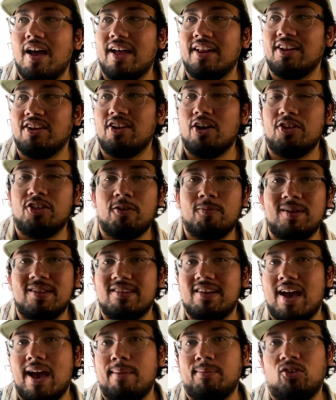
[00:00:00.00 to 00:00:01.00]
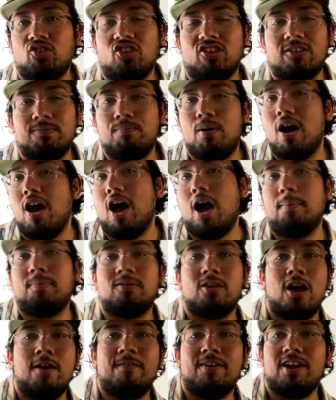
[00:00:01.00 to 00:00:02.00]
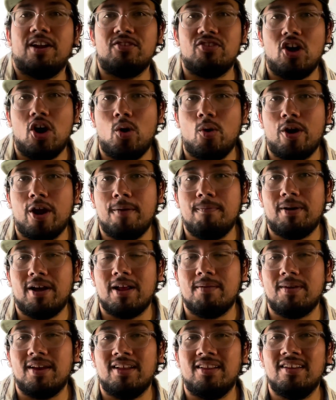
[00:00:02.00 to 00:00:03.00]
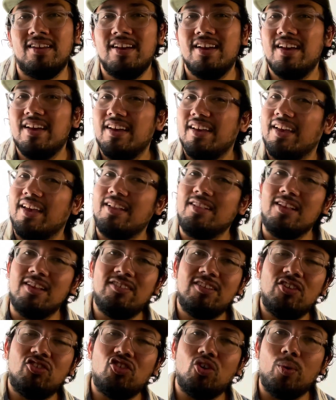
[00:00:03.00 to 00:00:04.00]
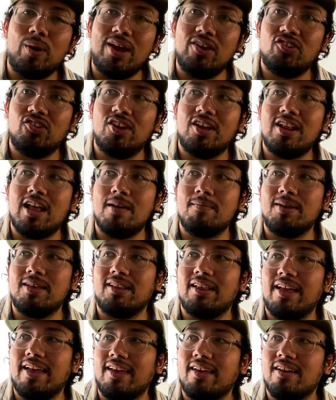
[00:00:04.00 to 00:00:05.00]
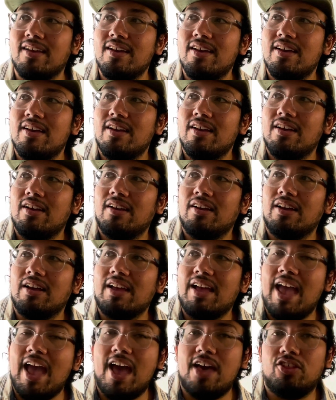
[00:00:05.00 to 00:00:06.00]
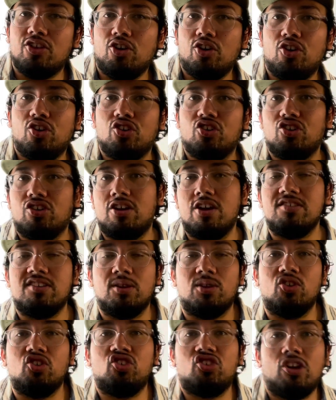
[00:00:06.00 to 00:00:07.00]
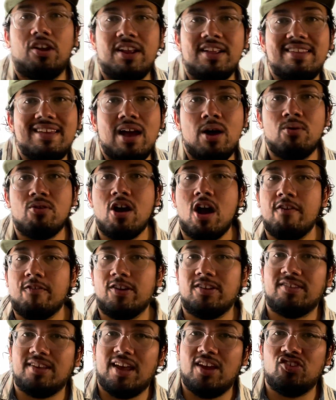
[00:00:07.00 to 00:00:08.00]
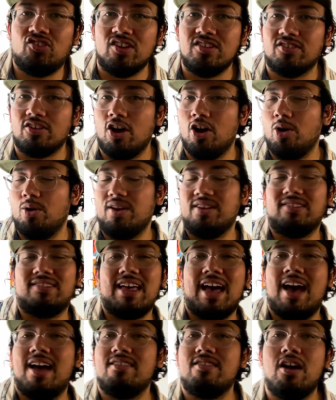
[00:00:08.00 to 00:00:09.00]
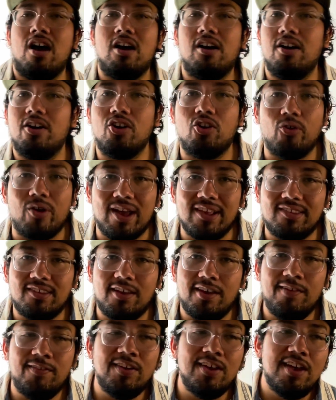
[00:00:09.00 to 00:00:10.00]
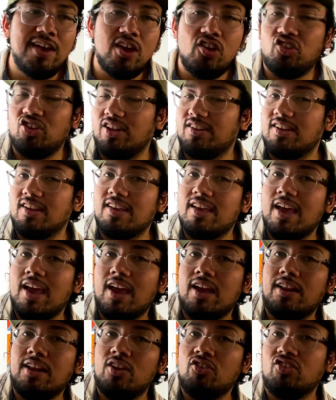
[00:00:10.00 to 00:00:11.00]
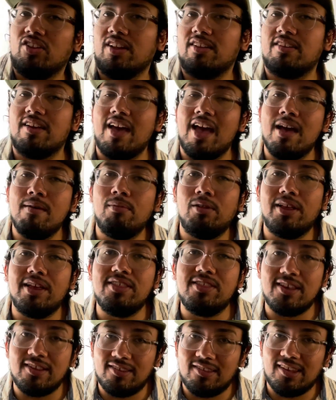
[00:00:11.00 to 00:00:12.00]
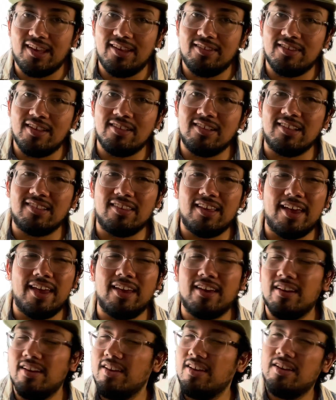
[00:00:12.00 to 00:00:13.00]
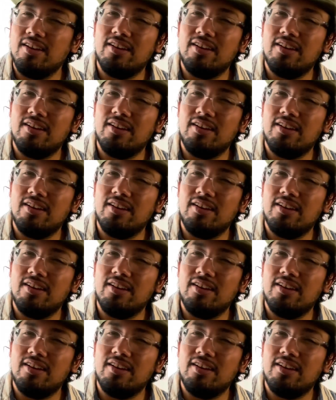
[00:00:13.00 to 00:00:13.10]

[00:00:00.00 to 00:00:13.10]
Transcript: and, you know, there have been times where she just pops off out of nowhere, but, I mean, in this situation, I mean, like, Heather continues shutting down conversations. Oh, is that not aggressive? She hit to Katie, she hit to Emily this season. It's, like,